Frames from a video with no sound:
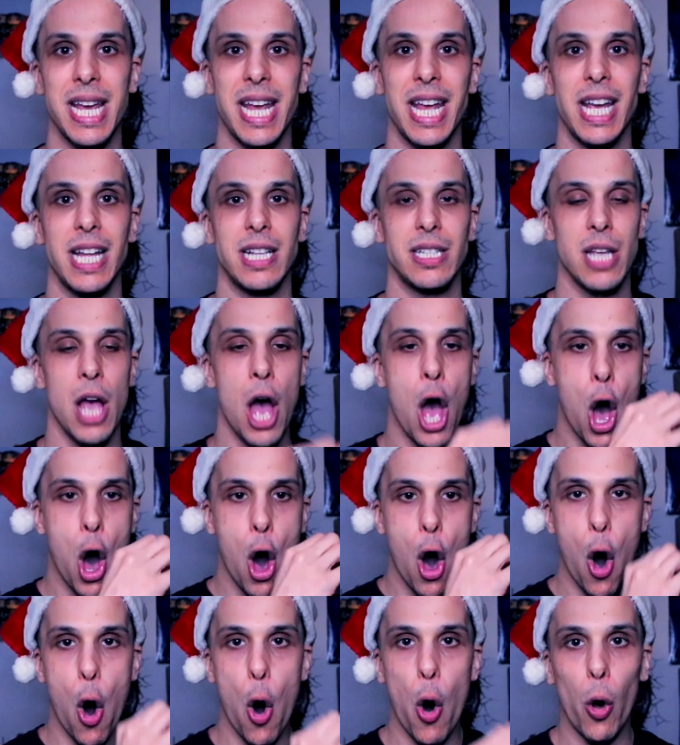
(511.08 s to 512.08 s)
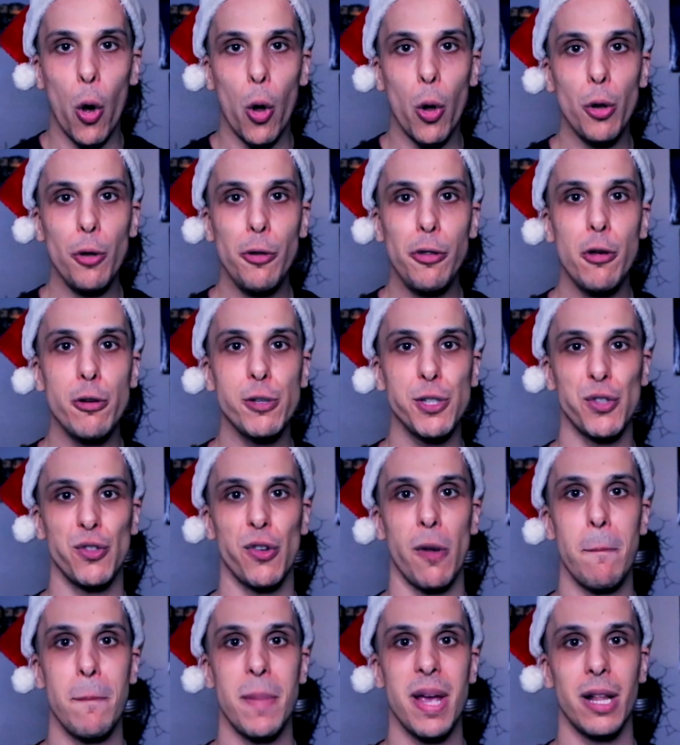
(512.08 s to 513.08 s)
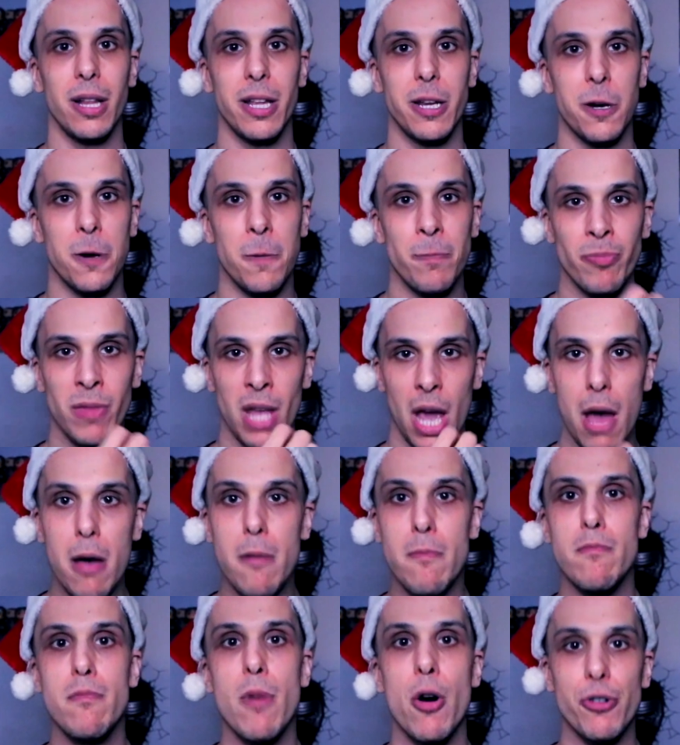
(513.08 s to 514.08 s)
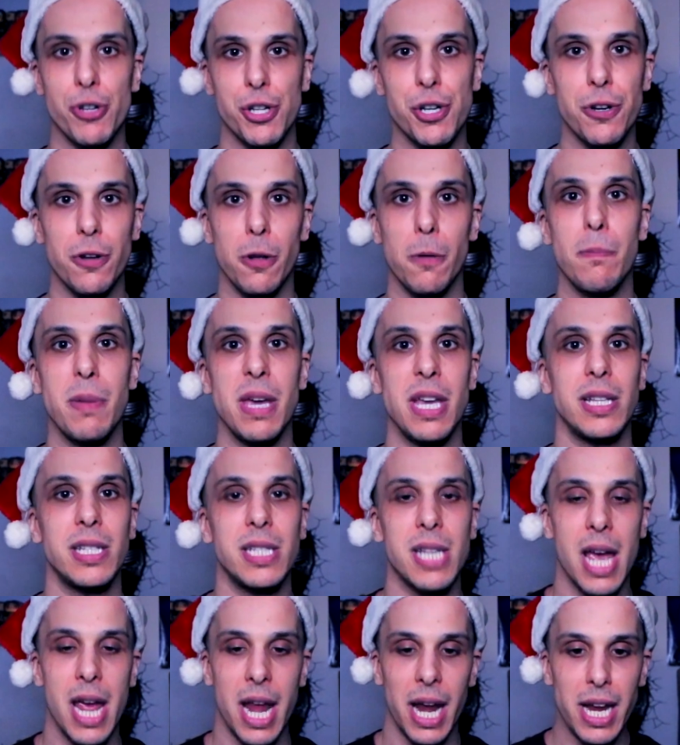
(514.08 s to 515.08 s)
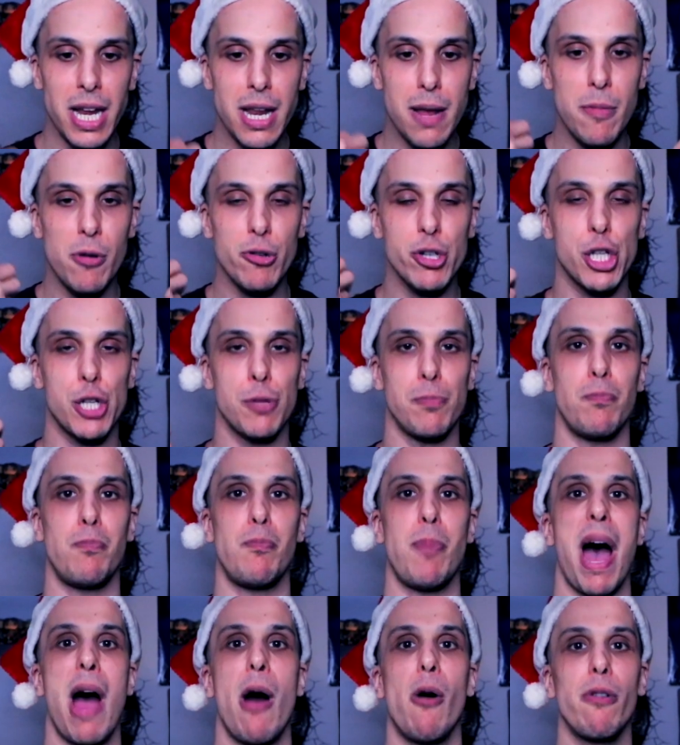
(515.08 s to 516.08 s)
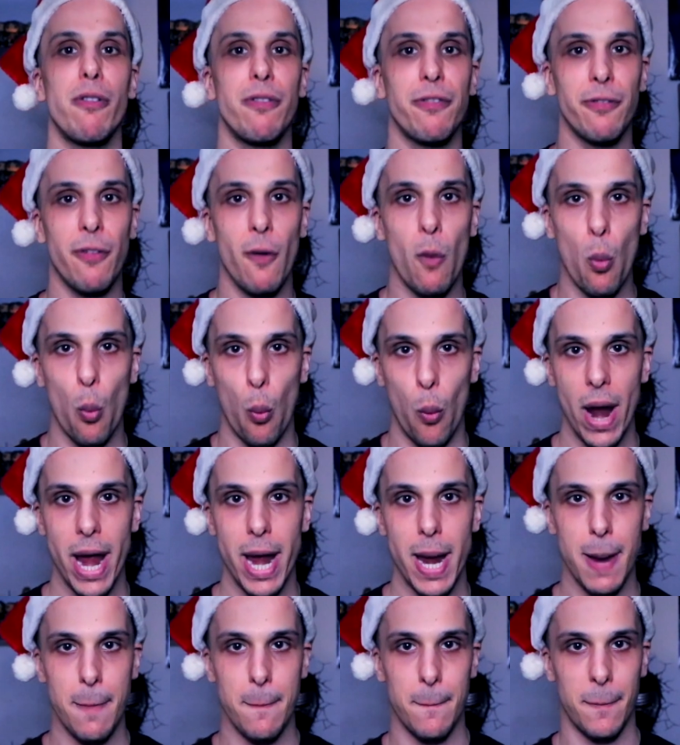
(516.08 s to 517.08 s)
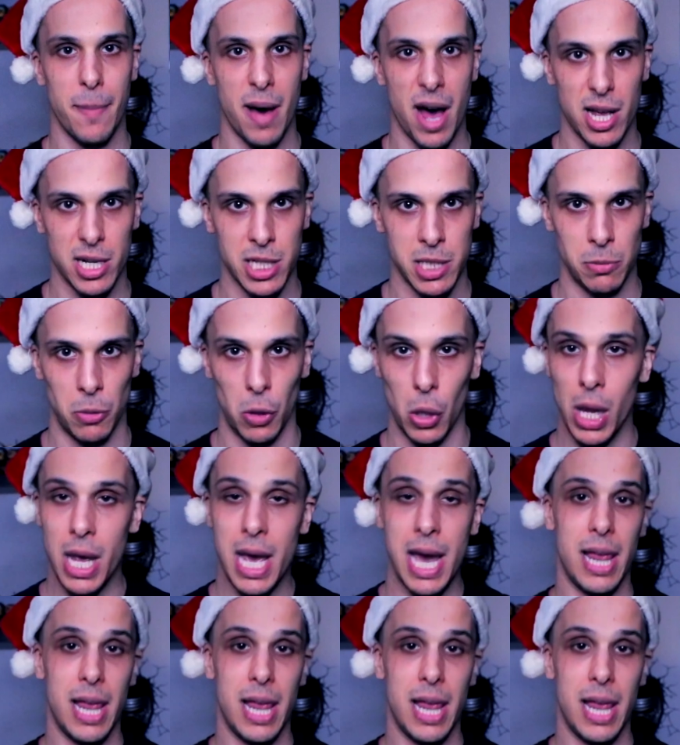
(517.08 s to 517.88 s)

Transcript: hit all those familiar emotional beats in the most powerful way possible.